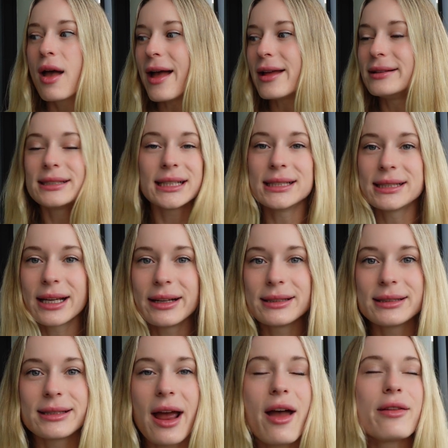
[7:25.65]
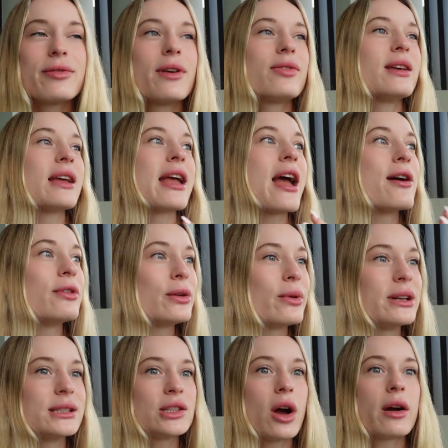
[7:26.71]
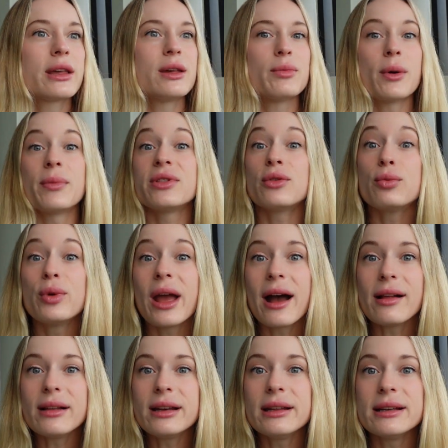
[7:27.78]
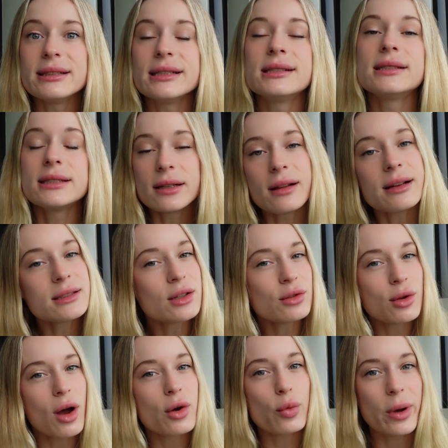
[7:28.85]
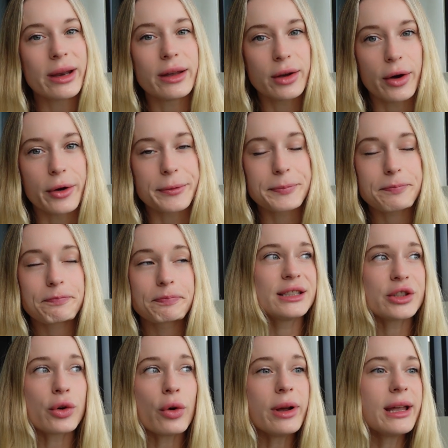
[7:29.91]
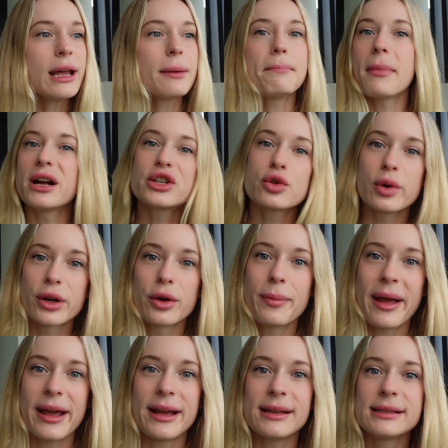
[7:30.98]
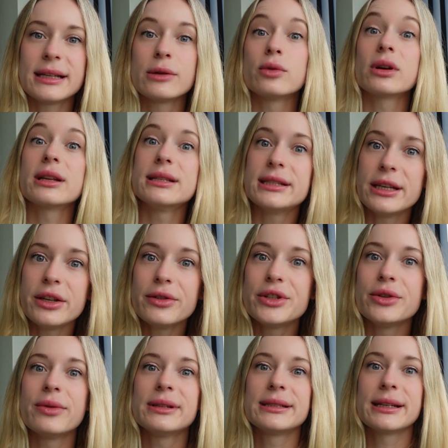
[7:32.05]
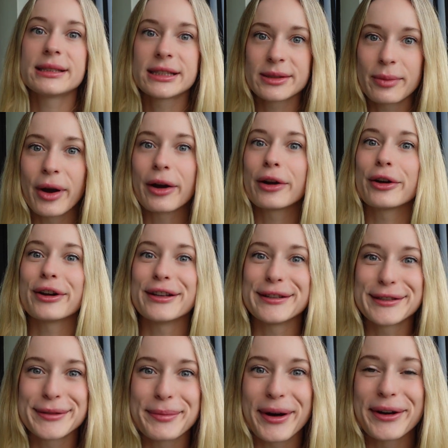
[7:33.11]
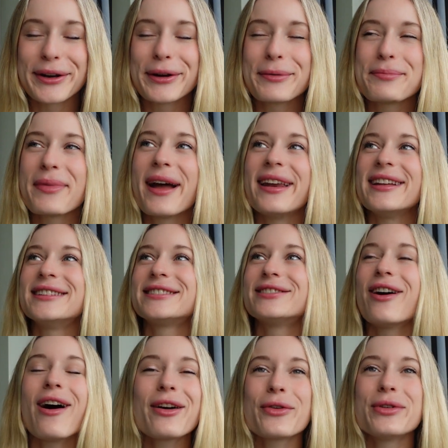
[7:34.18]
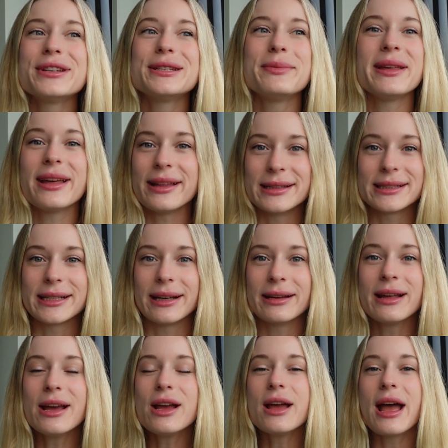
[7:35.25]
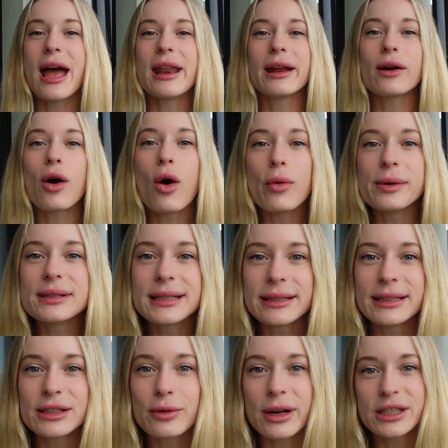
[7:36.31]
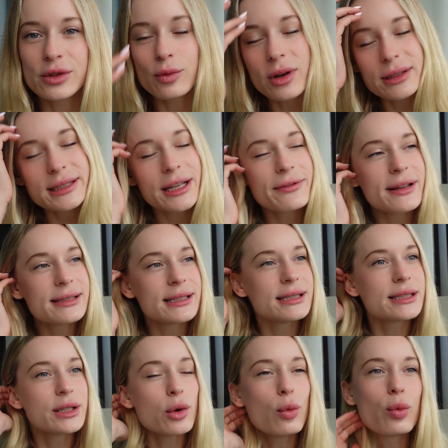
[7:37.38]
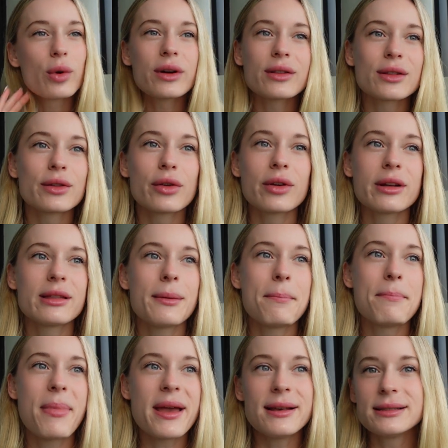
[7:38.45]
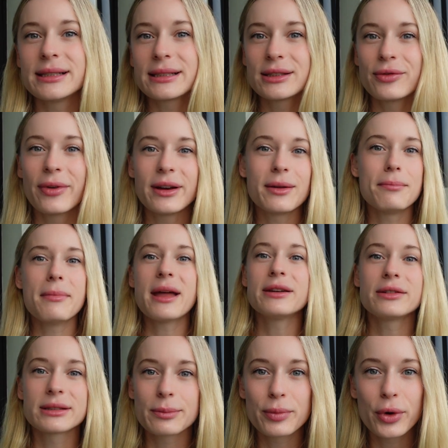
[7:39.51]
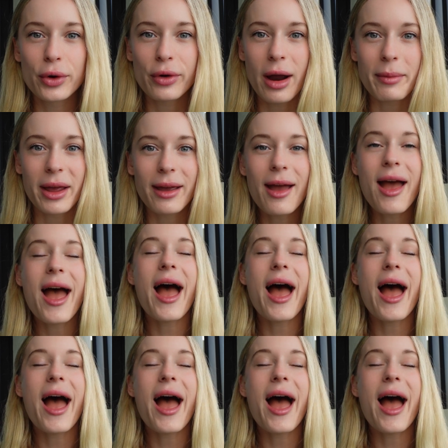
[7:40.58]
And since then, it's the thing everyone is talking about, but the reality is it still has a long way to go. It's growing at a much quicker pace, and it will continue to as it gets smarter and smarter, but it's not going to be instant. And I always get this question, well, Tiff, is it still worth learning the basics, the fundamentals of programming?